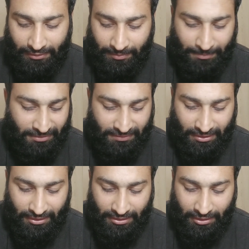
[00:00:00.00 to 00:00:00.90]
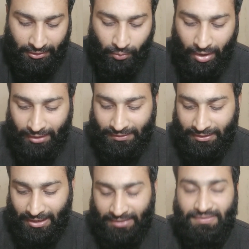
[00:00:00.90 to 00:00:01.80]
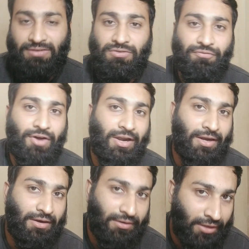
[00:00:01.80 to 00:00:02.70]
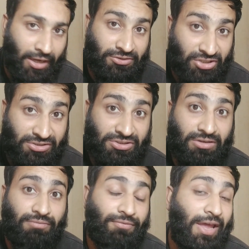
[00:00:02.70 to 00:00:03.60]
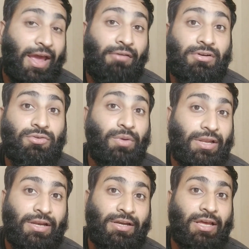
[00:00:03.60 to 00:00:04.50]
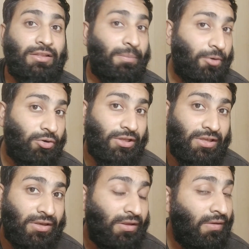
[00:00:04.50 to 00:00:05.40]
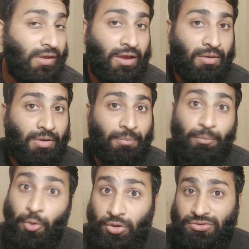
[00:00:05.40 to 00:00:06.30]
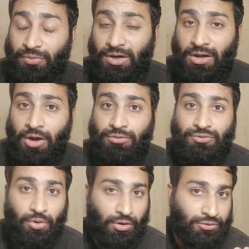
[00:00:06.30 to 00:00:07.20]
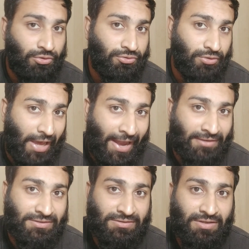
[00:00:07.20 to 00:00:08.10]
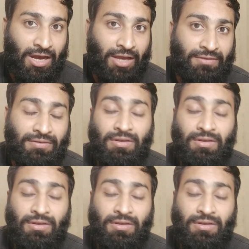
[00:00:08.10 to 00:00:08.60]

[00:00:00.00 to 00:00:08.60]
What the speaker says: basically require the relaxation for digestion whenever you will intake the protein post workout. So you should exercise